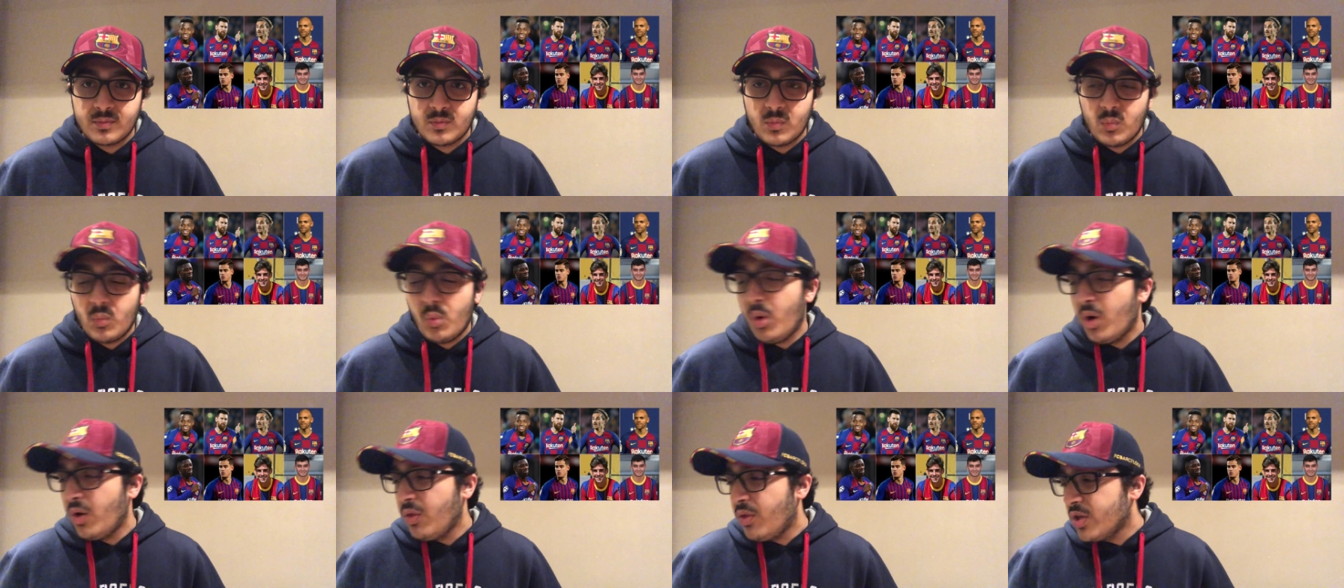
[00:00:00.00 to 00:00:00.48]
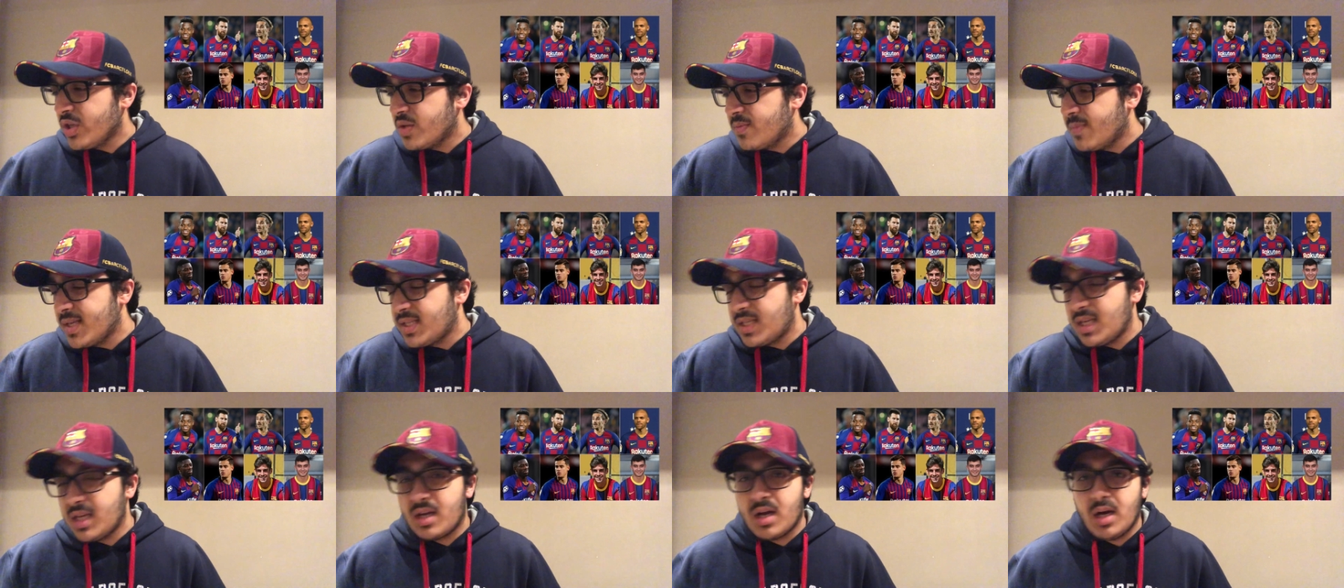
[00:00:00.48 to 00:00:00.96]
Where are those
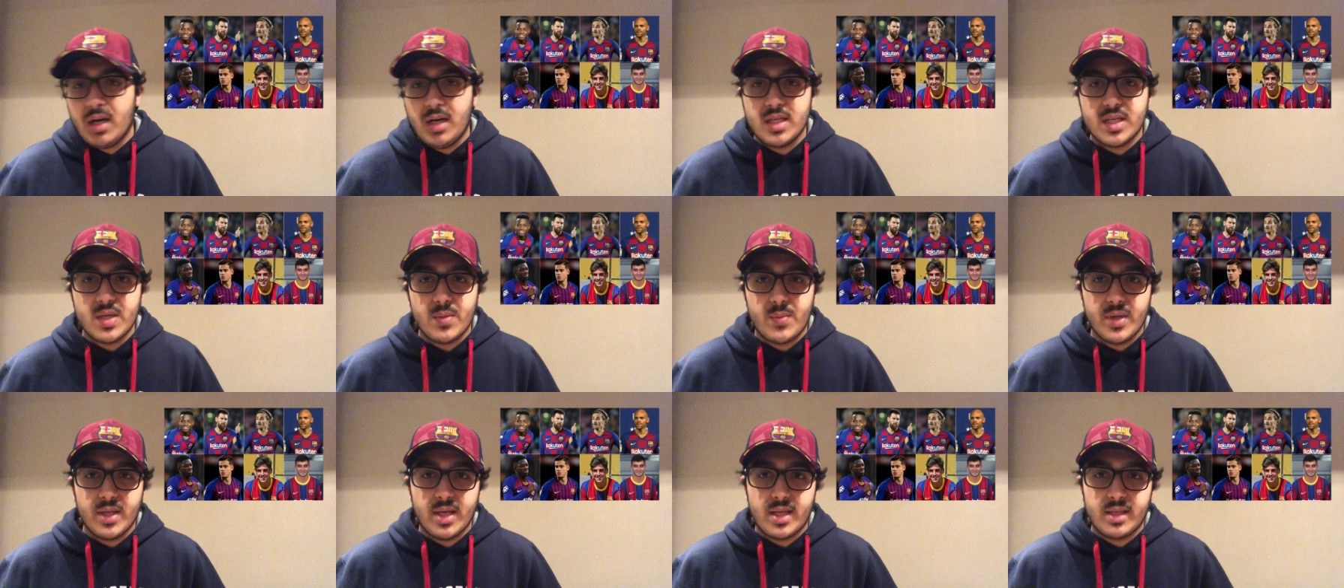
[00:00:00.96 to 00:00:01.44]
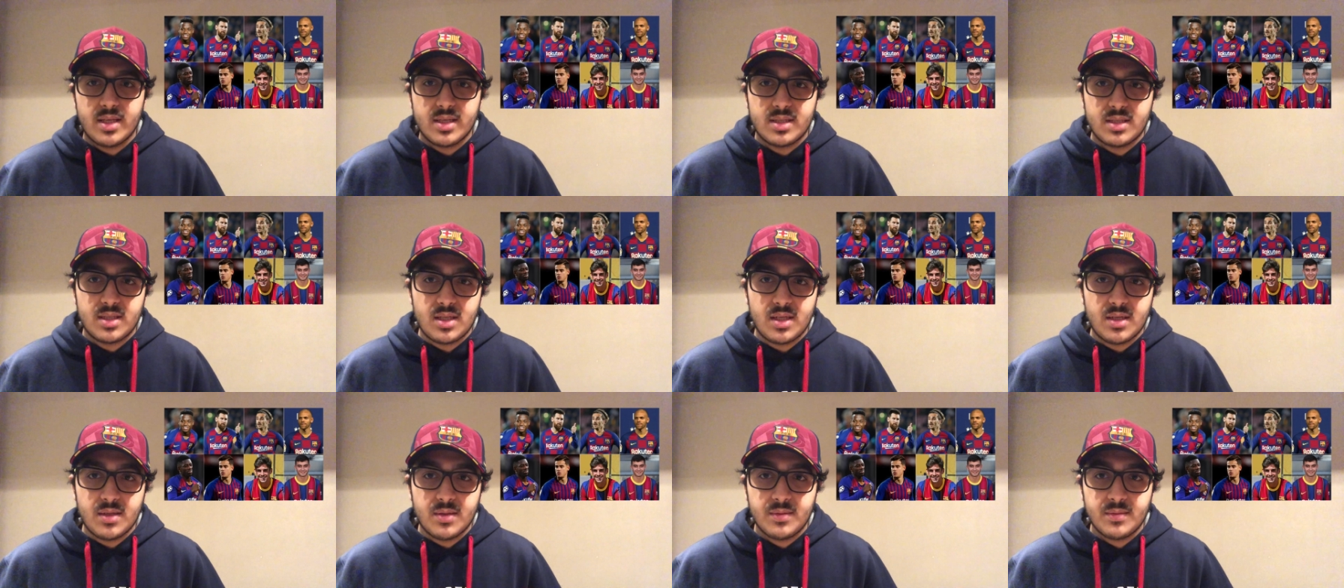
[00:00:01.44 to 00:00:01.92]
Messi cut-ins that we like to
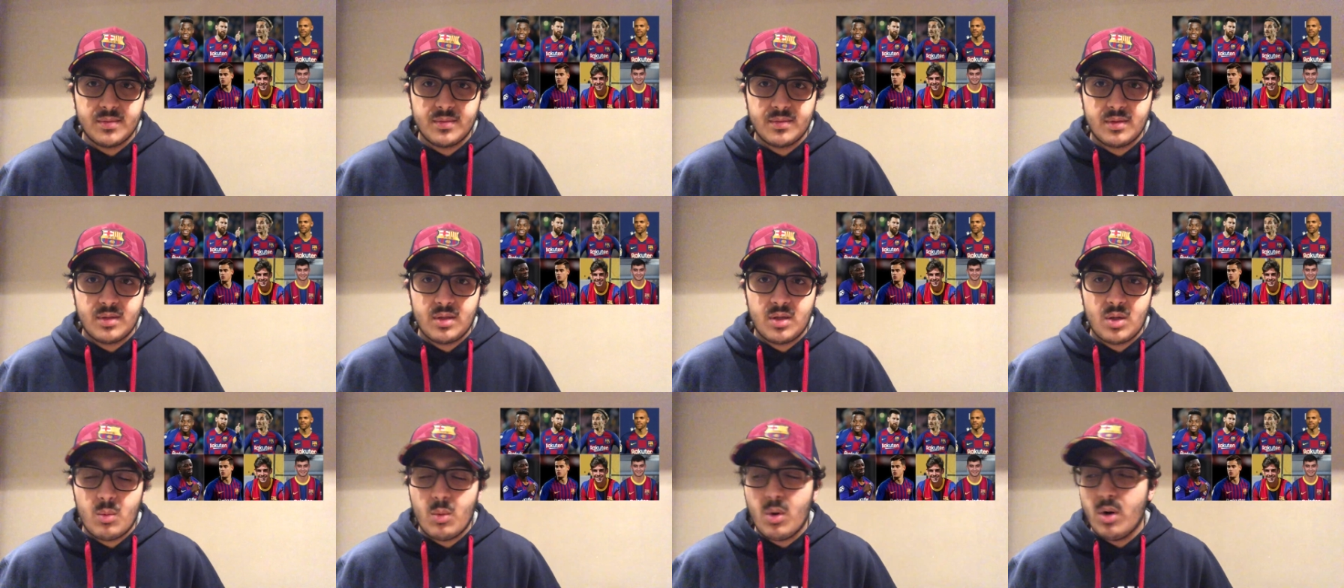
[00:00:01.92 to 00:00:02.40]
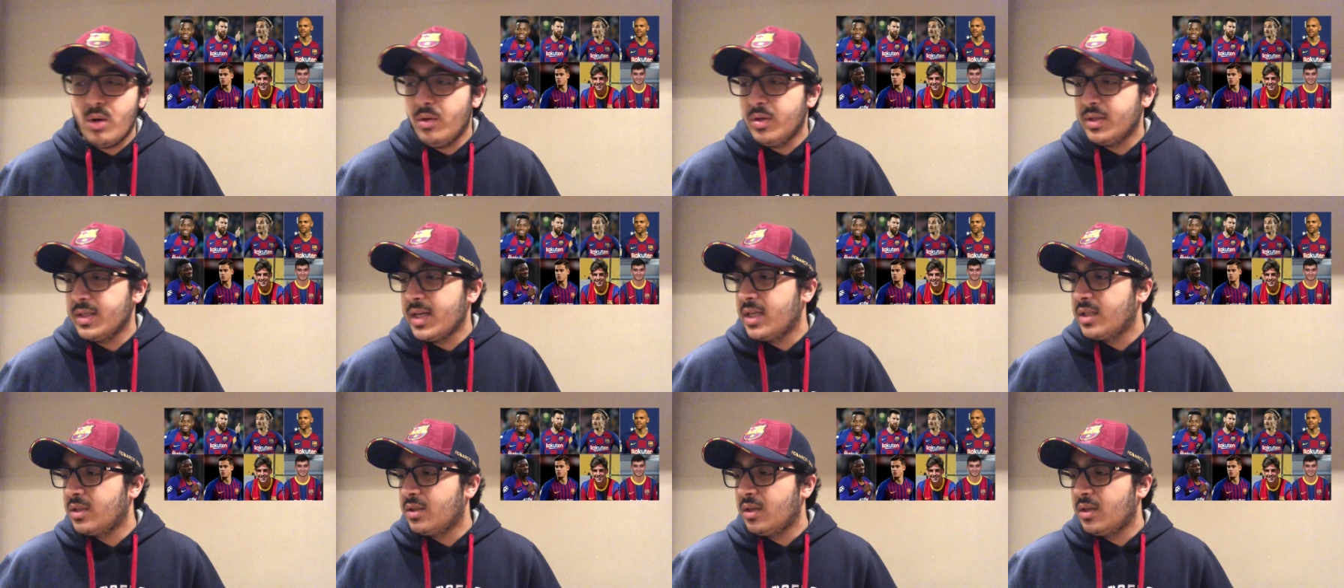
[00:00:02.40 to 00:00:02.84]
see? Where are those,